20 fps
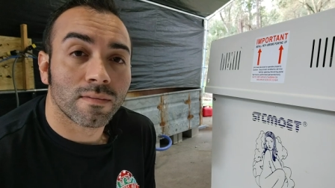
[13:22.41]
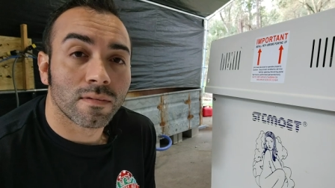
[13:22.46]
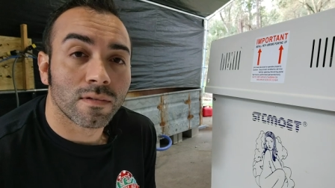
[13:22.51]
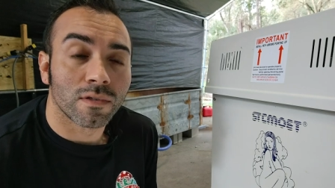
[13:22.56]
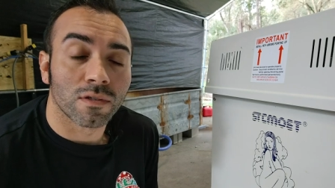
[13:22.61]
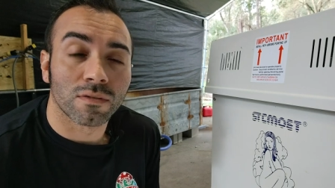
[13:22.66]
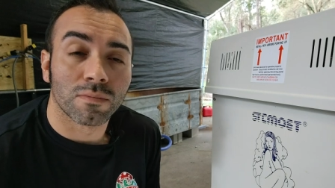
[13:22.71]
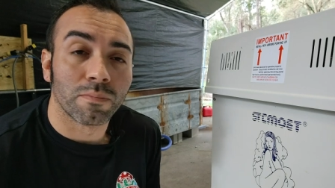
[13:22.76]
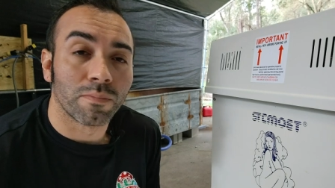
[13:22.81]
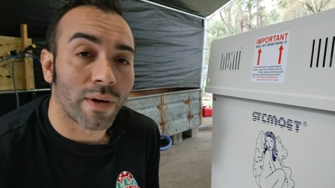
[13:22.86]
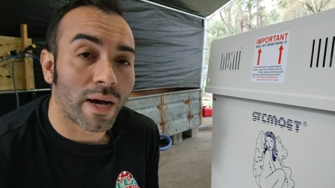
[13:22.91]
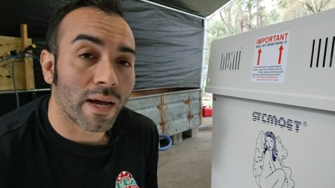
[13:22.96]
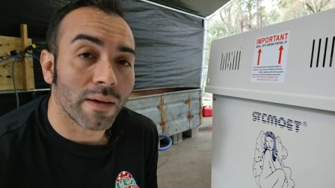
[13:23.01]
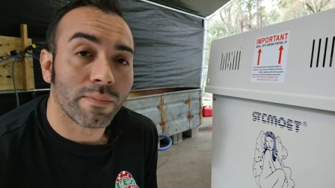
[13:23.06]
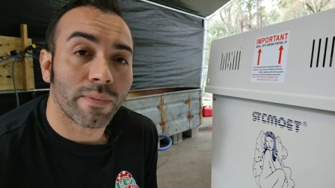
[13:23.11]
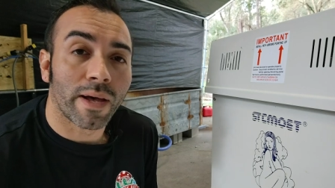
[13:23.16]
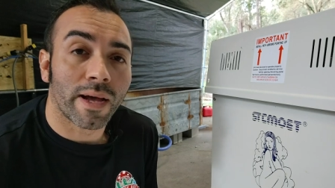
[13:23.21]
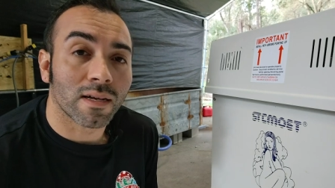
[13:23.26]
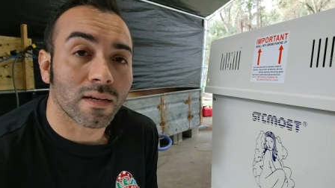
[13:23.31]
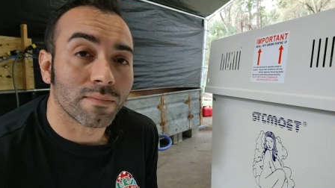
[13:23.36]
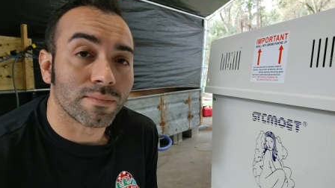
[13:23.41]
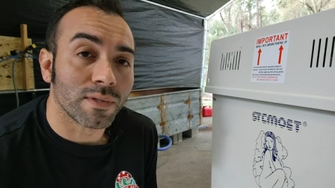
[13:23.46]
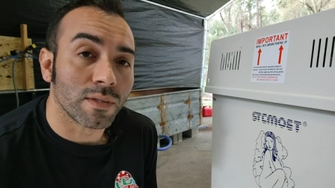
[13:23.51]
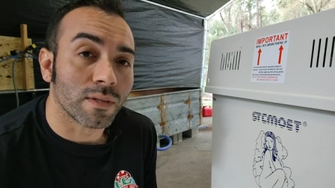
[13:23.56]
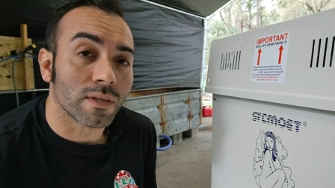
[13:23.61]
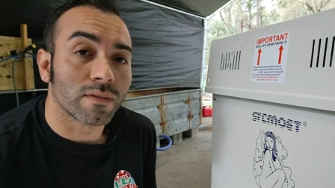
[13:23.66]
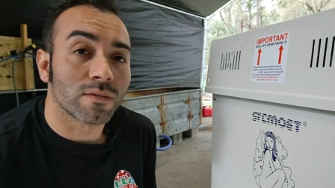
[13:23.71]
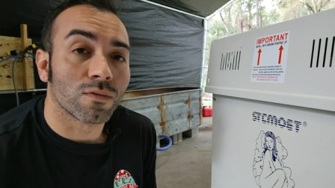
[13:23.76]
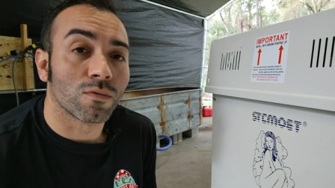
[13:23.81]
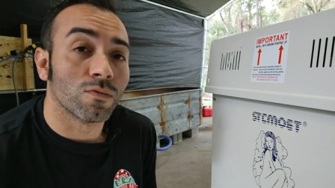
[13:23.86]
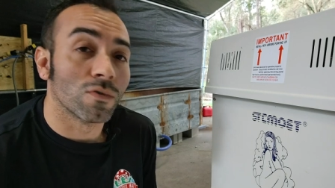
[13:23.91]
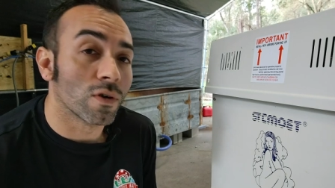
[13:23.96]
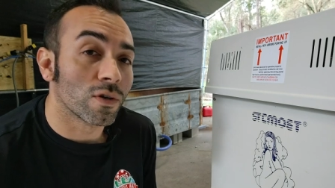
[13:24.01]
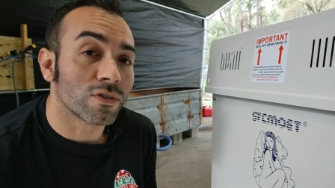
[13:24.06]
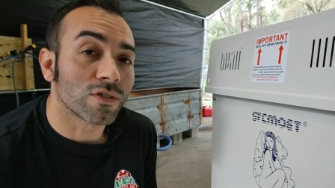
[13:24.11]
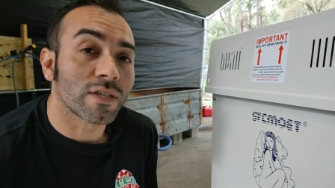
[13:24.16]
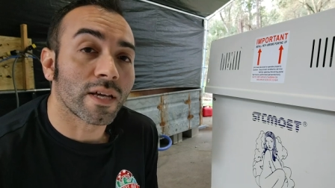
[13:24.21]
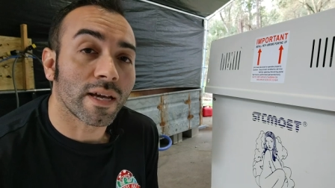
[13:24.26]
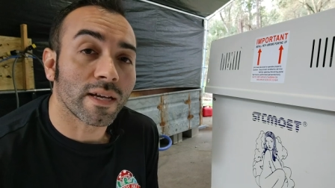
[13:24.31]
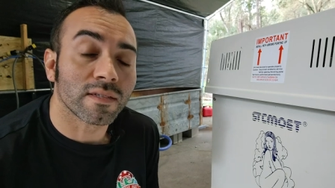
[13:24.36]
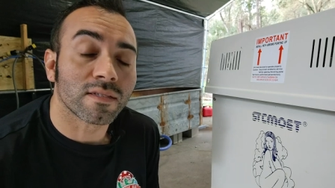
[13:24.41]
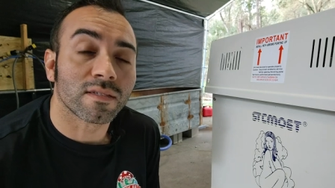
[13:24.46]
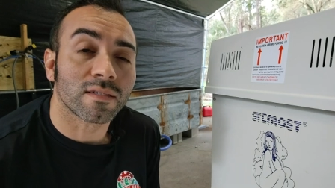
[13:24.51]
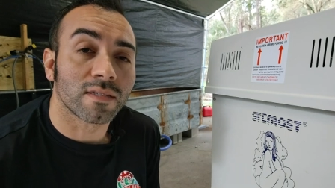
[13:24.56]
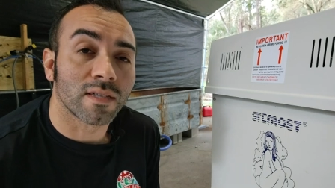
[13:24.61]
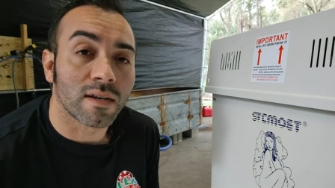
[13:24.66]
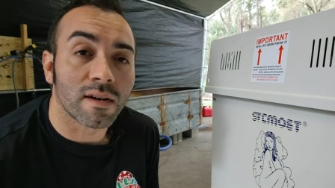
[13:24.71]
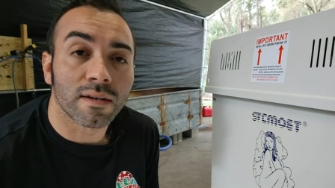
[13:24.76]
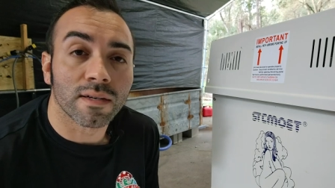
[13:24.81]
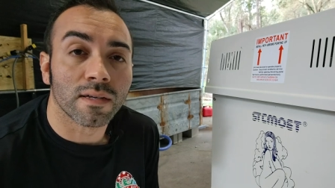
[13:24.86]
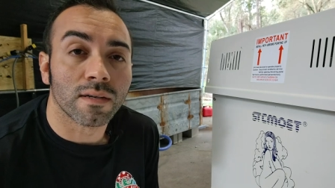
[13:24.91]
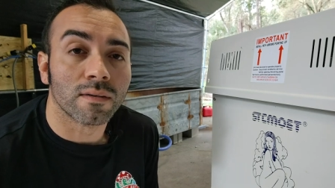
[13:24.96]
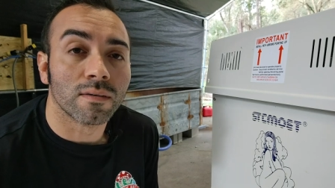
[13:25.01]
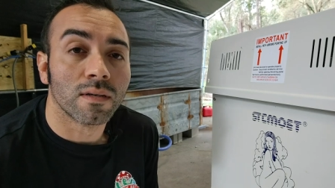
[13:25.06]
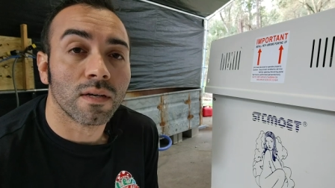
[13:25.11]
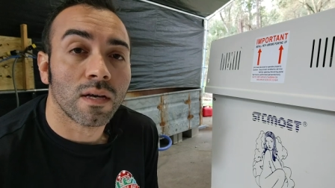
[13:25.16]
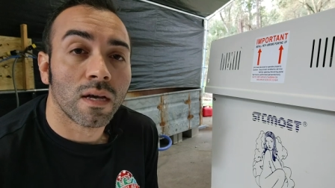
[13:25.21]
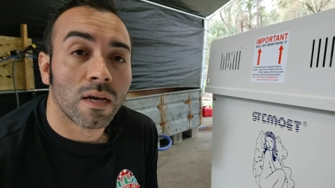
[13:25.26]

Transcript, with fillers: Just buy backup units. Worst case scenario,